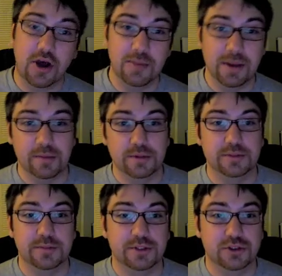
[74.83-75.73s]
all
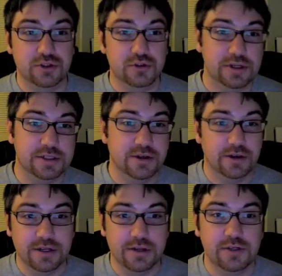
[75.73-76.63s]
members must do as
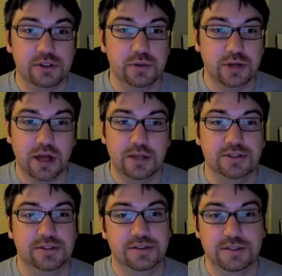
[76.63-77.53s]
their individual
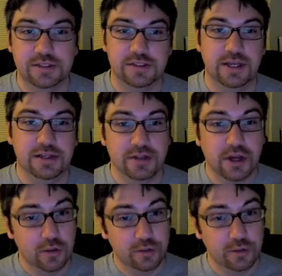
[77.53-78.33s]
conscience dictates,